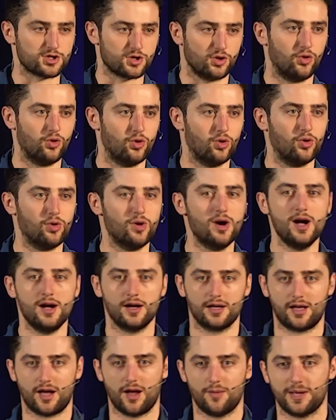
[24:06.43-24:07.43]
us all
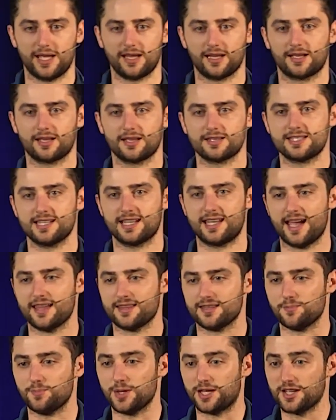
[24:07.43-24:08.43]
coming
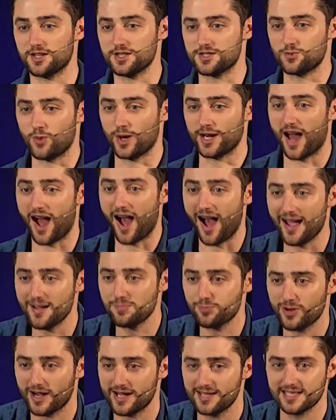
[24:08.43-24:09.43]
together, because when
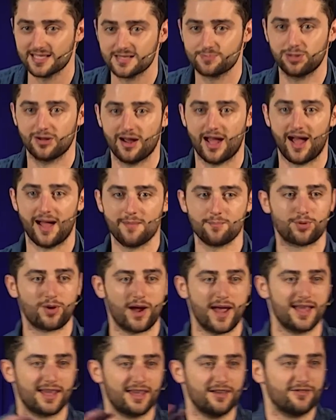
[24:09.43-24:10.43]
I pray this prayer, I'm
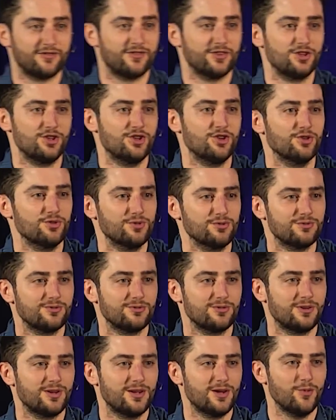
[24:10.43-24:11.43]
praying it for you.
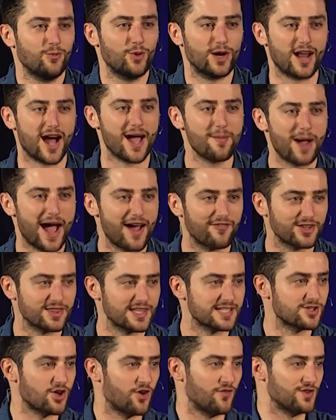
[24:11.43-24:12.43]
When I'm having this